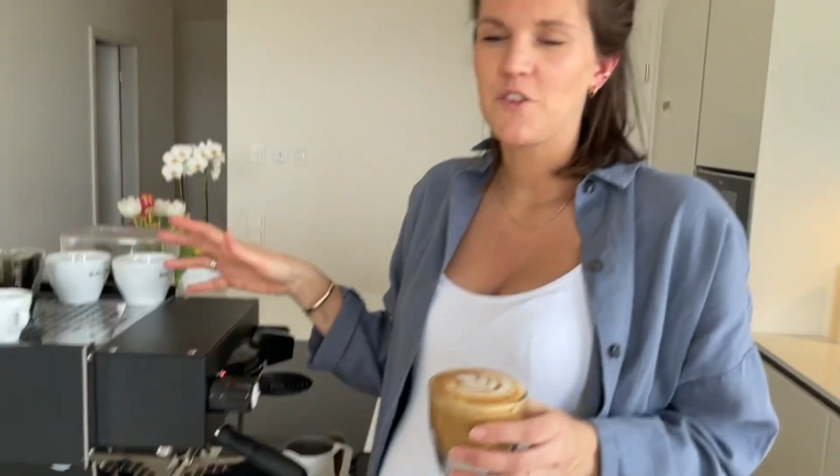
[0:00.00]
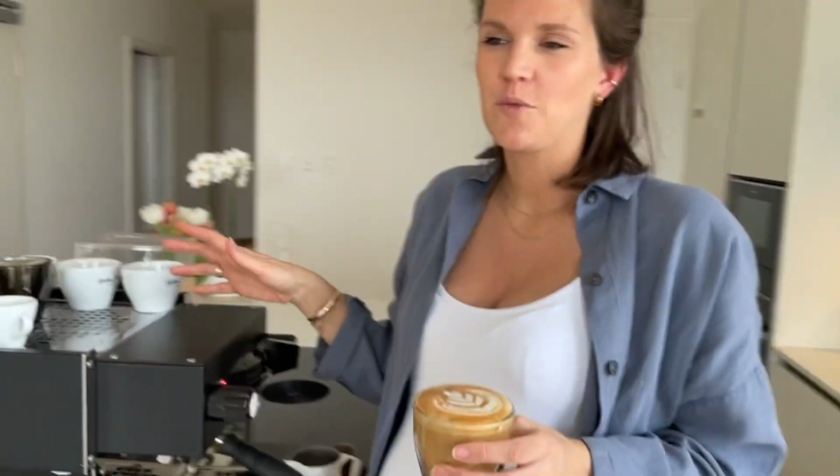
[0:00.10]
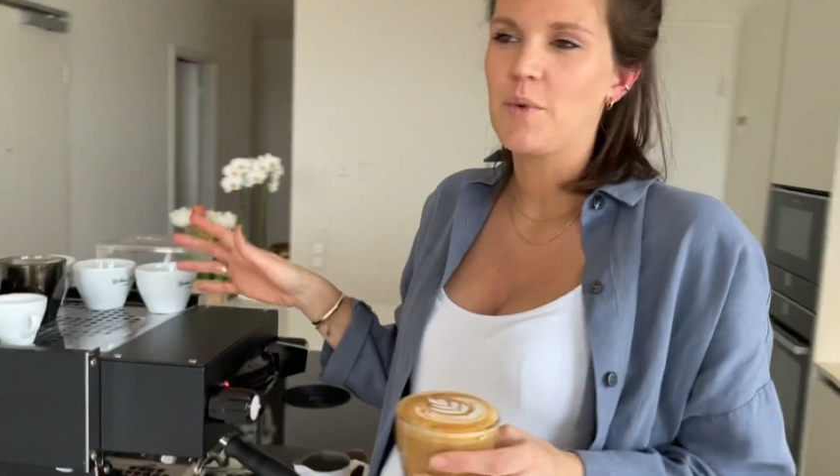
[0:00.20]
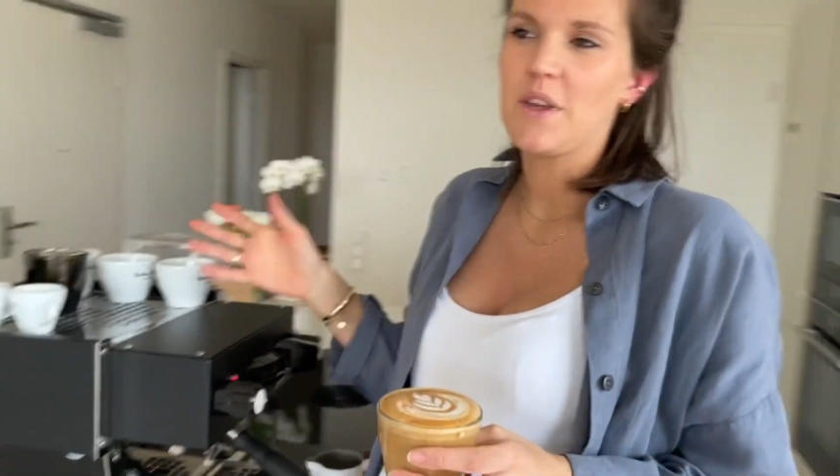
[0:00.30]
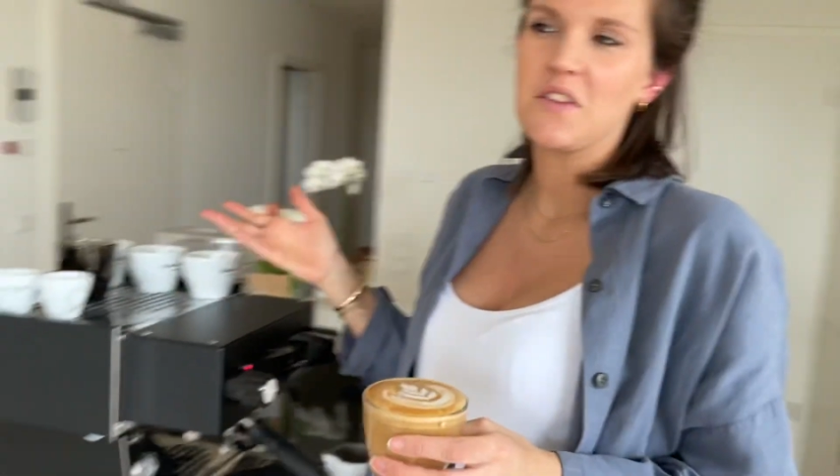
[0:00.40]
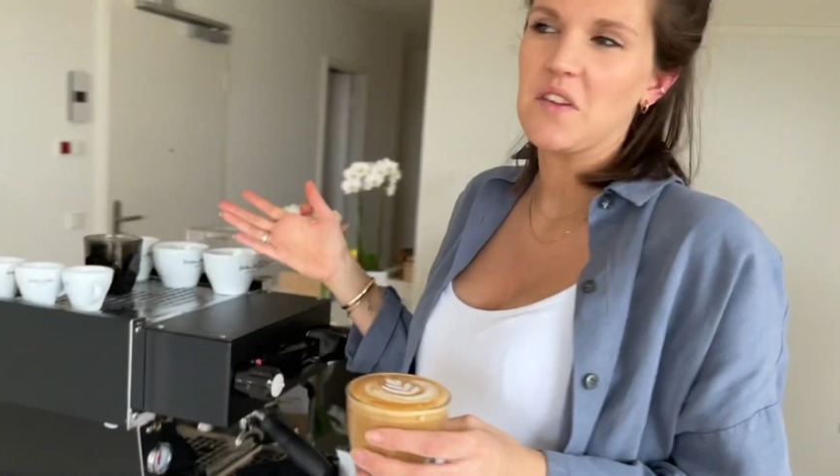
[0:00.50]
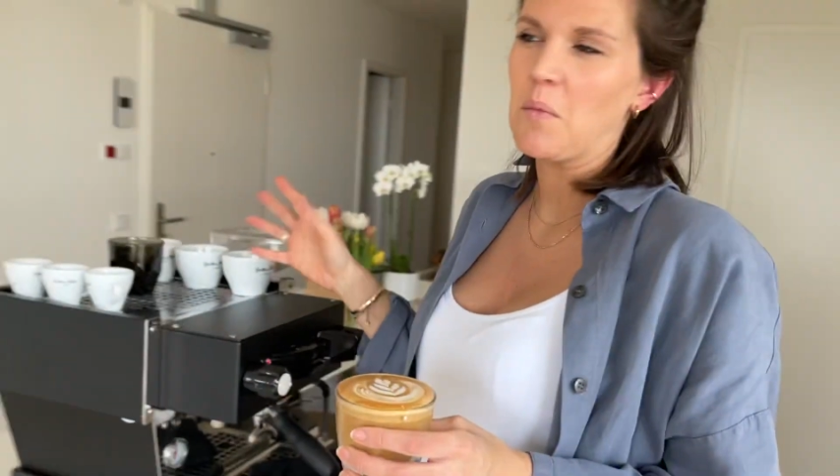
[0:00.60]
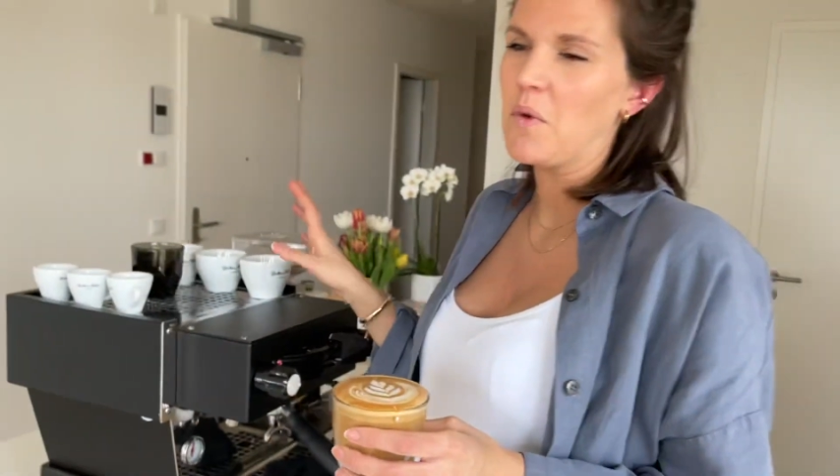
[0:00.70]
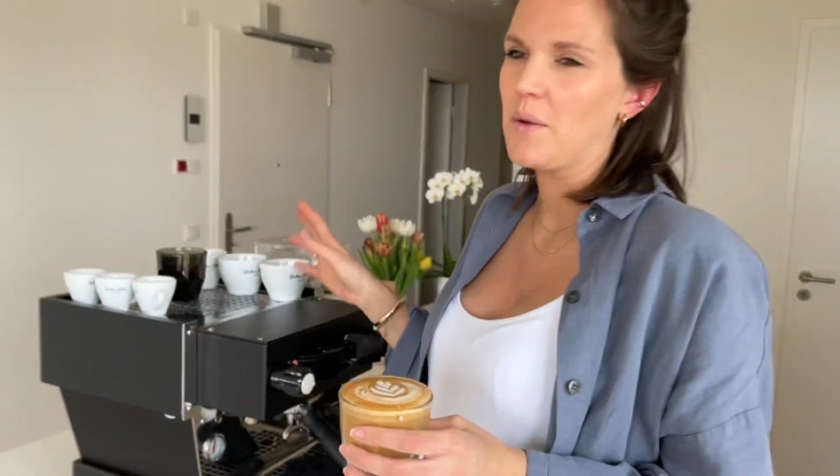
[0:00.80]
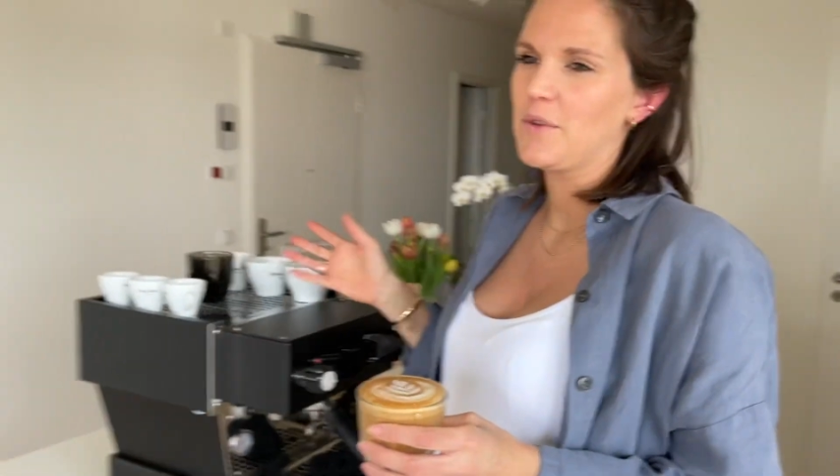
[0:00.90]
to be
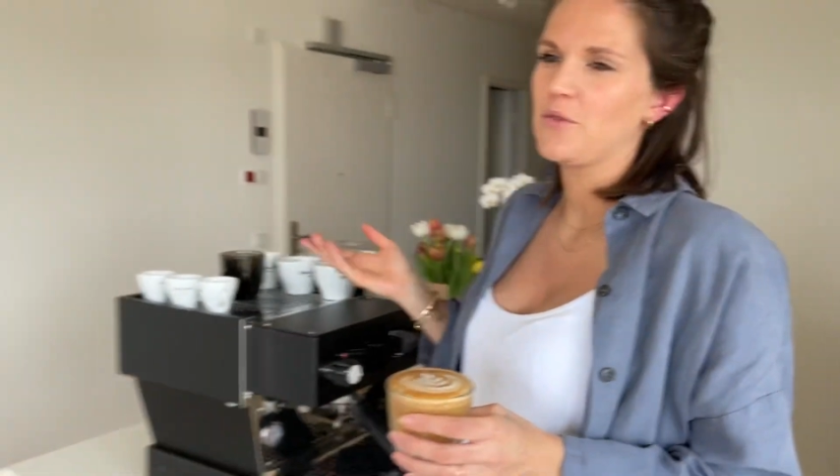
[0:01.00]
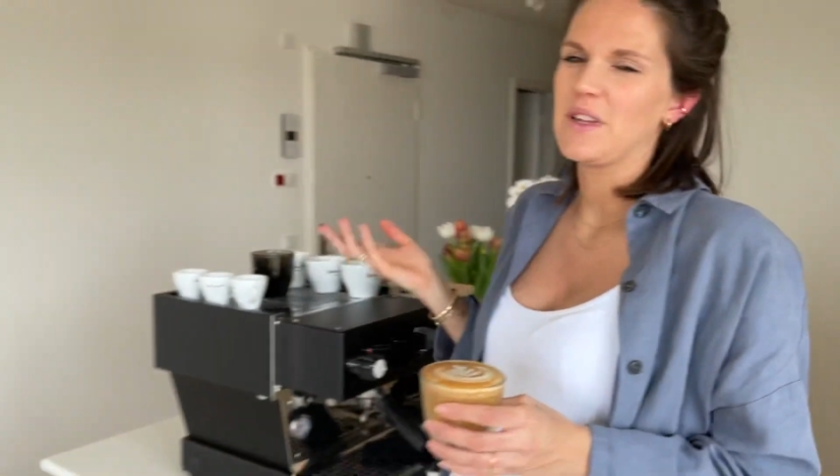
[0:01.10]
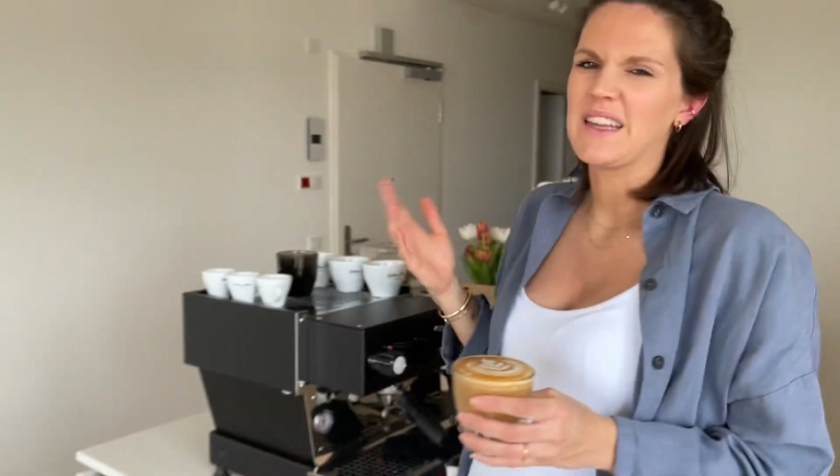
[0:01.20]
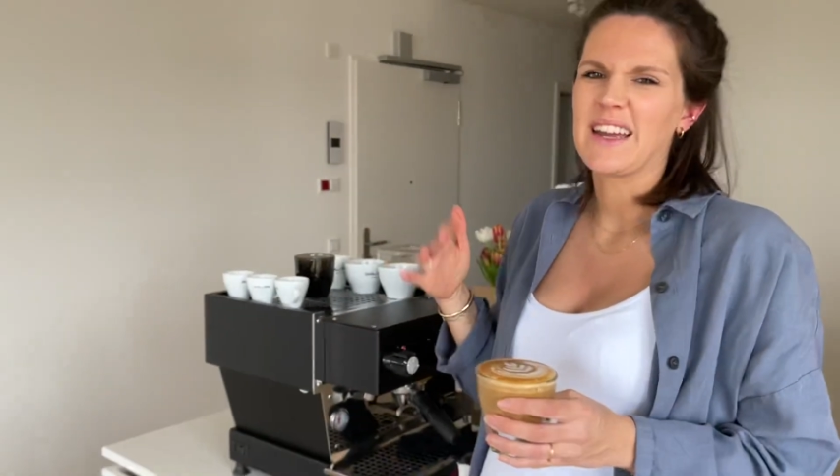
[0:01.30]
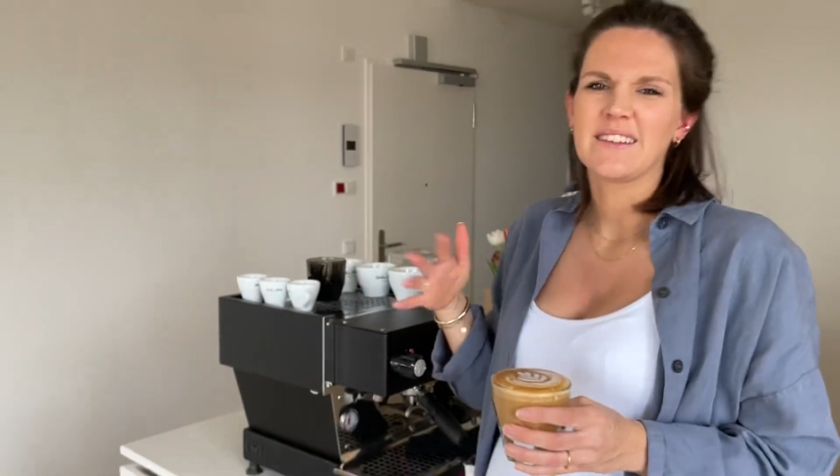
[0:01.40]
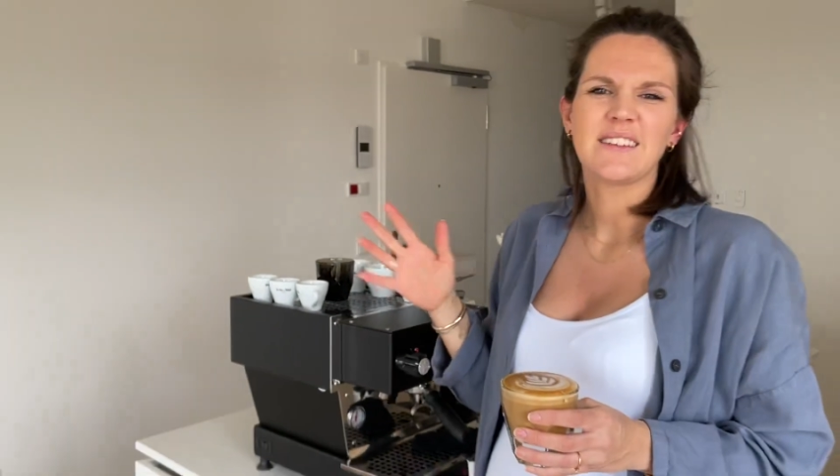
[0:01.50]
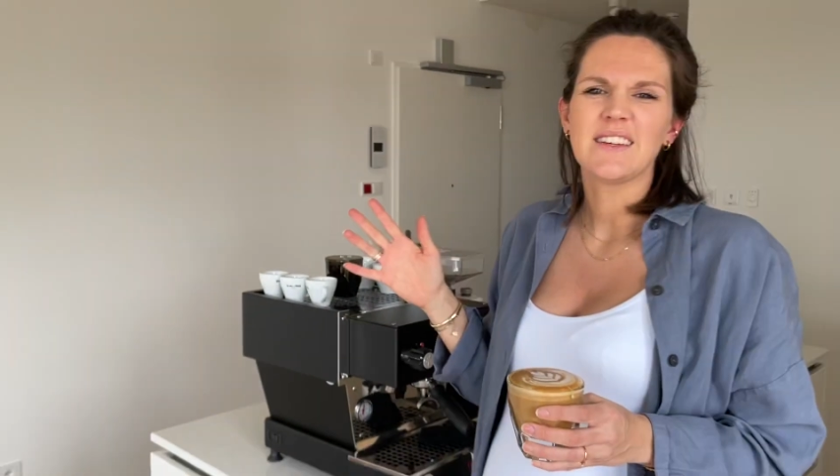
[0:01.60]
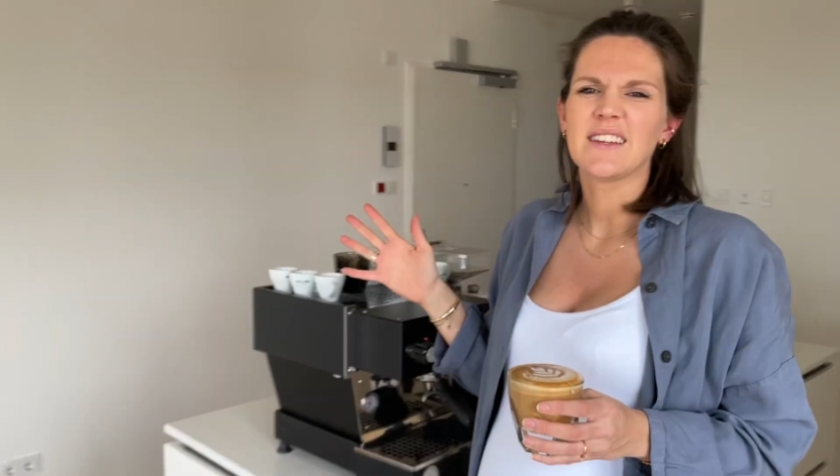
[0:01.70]
somewhere between 90